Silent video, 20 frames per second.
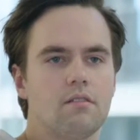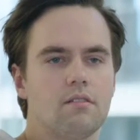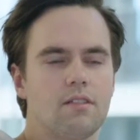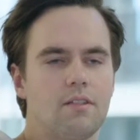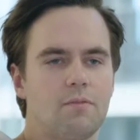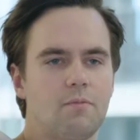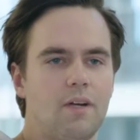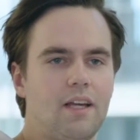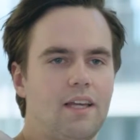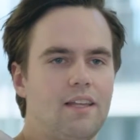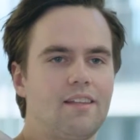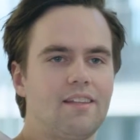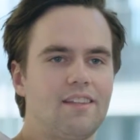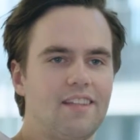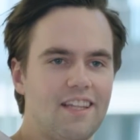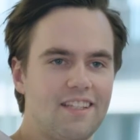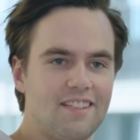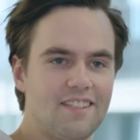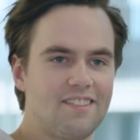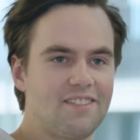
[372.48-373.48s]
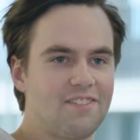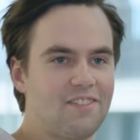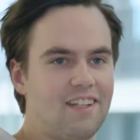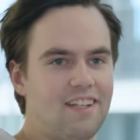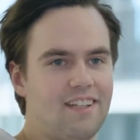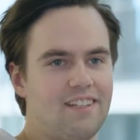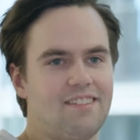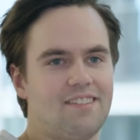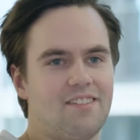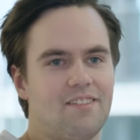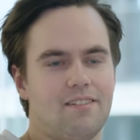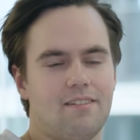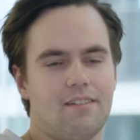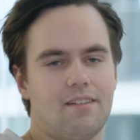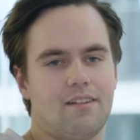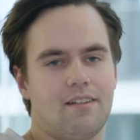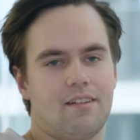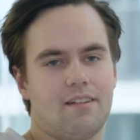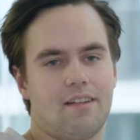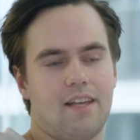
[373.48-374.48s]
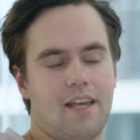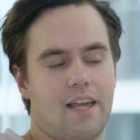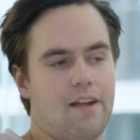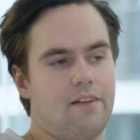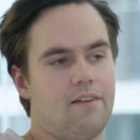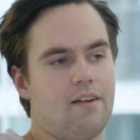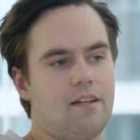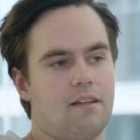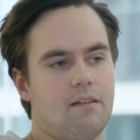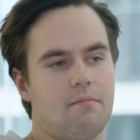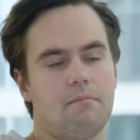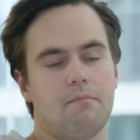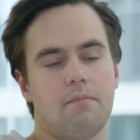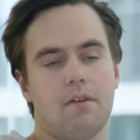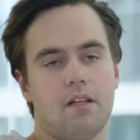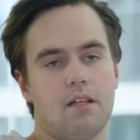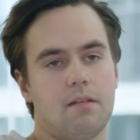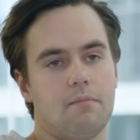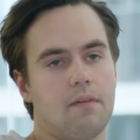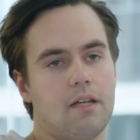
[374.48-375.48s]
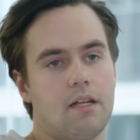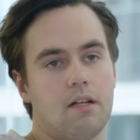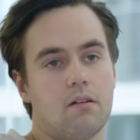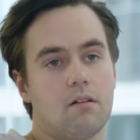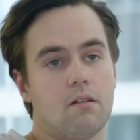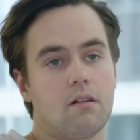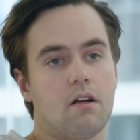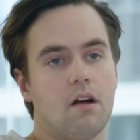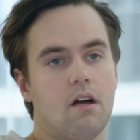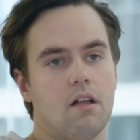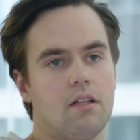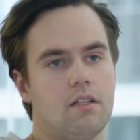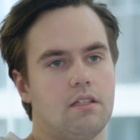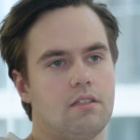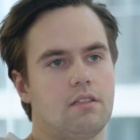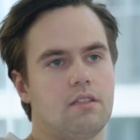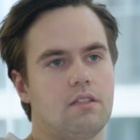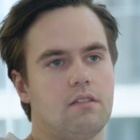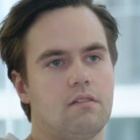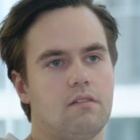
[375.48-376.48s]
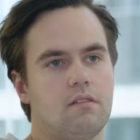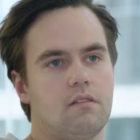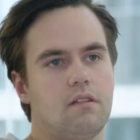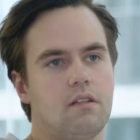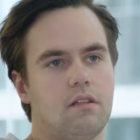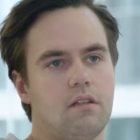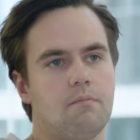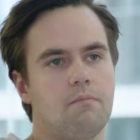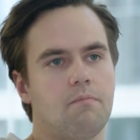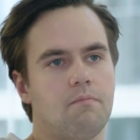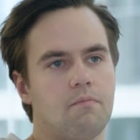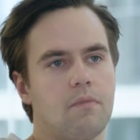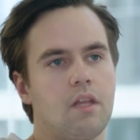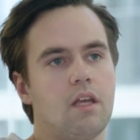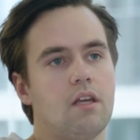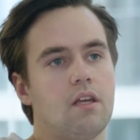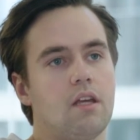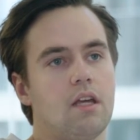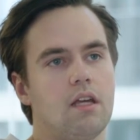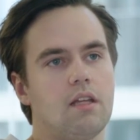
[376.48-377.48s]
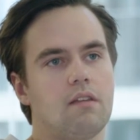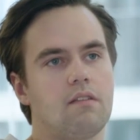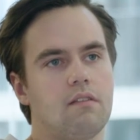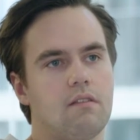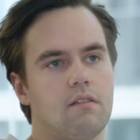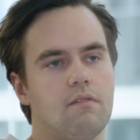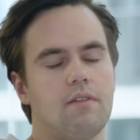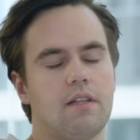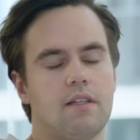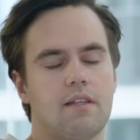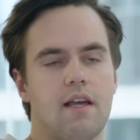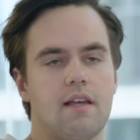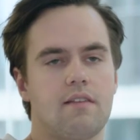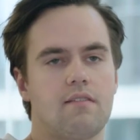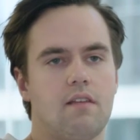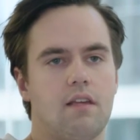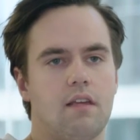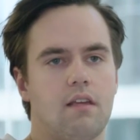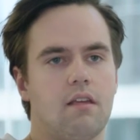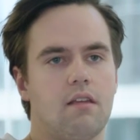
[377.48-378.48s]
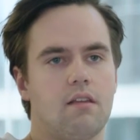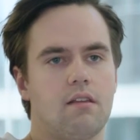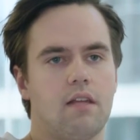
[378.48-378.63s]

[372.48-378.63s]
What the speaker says: The way the teachers treat students here in Berlin Medical College, it's fantastic.